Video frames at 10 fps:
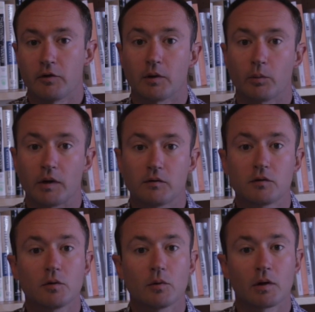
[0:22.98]
during week
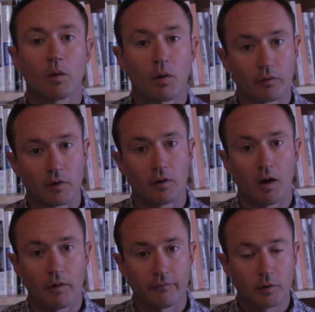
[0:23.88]
two and go over
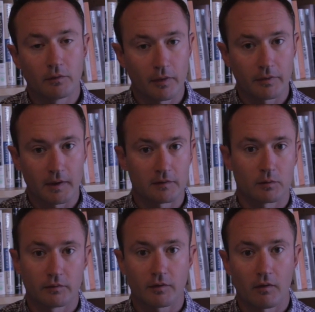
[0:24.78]
a few of the things
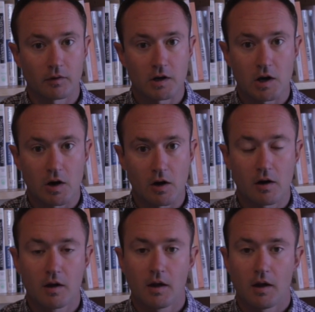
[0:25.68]
that we've covered here
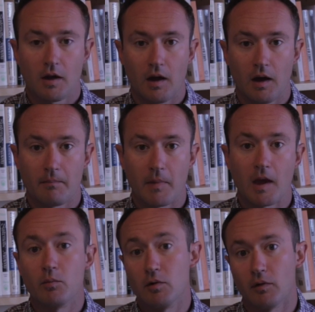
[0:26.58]

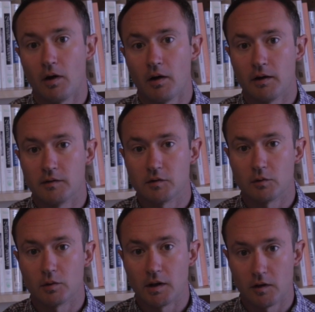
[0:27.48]
and move on
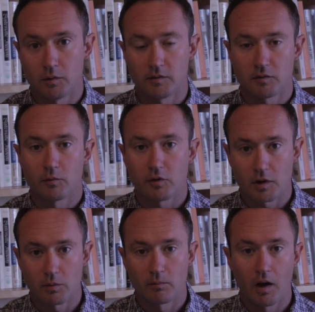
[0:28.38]
to Hinduism
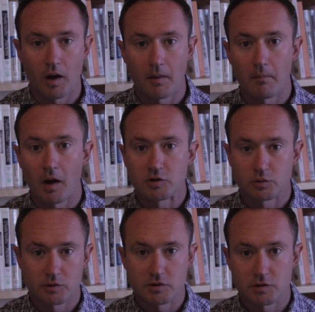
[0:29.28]
during
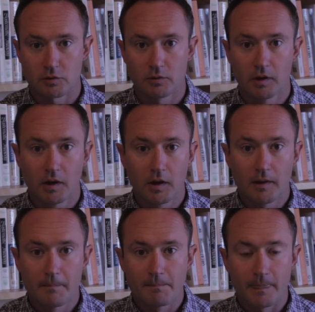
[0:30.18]
module two.
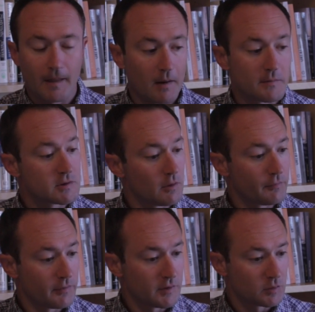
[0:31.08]
So
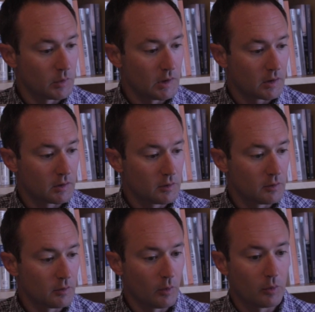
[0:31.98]
for this week,
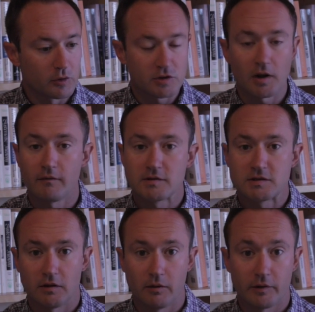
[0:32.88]
you should have a
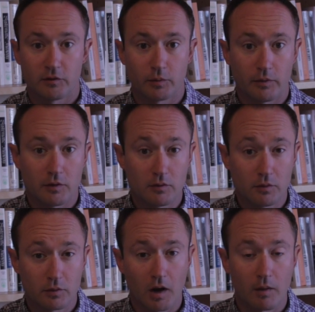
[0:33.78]
syllabus with
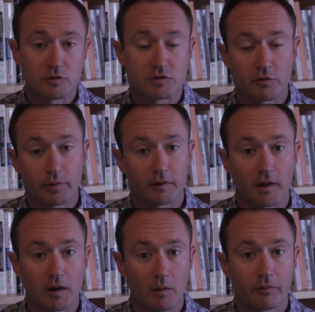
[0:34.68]
you. You should pick
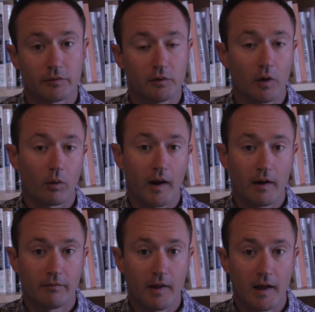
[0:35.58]
that up. If you don't
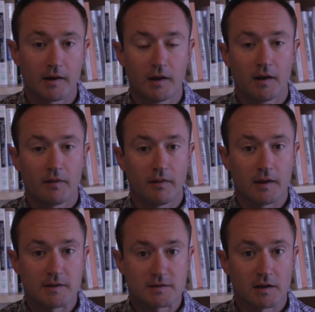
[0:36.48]
have that,
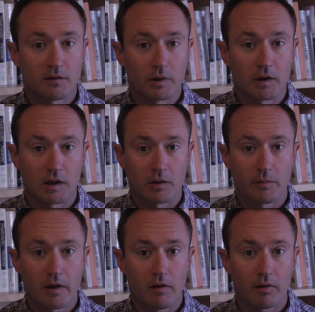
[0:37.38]
then send me an
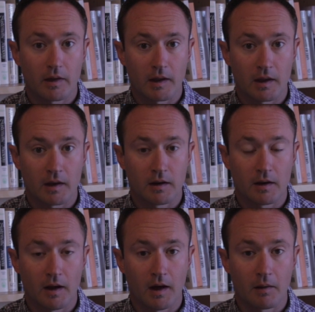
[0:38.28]
email and
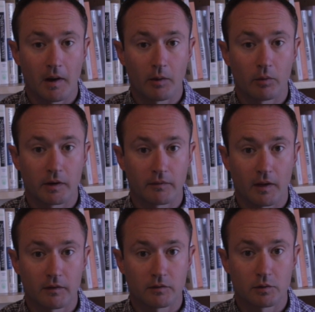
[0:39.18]
I will get
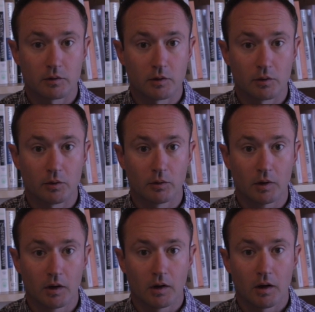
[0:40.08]
that to you
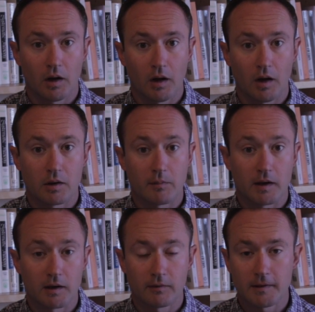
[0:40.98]

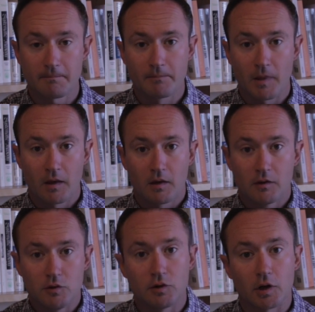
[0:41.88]
immediately.
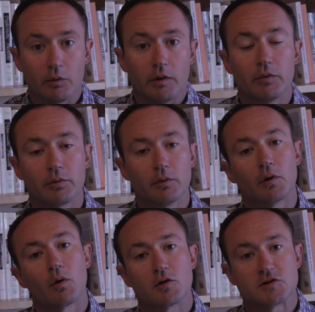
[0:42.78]
You can read through the
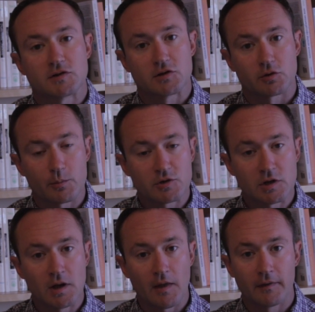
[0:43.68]
course
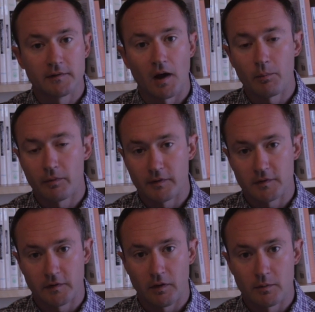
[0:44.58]
description at the top of the
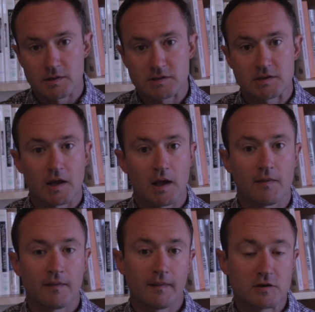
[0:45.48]
syllabus,
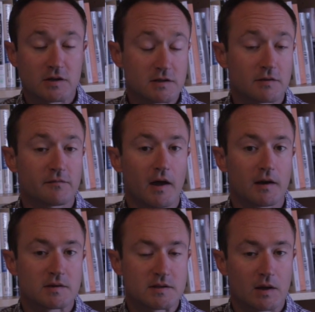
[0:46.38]
and the gist of that
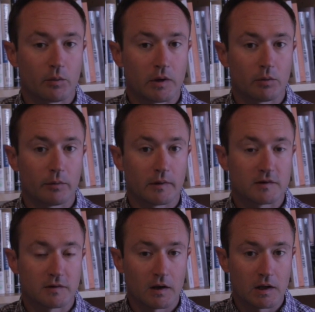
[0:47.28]
is that we will be
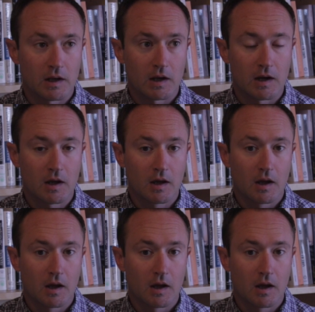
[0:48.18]
studying